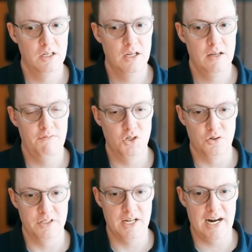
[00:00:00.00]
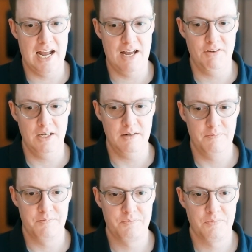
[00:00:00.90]
Fischer's not having it.
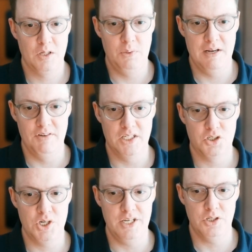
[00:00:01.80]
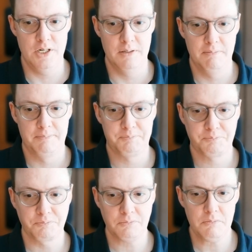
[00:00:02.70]
We have an exchange here.
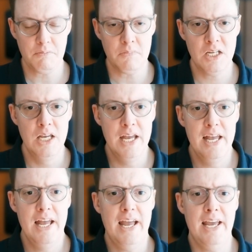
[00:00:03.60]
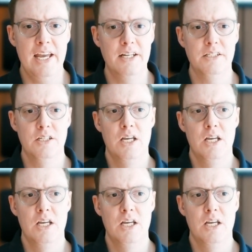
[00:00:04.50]
And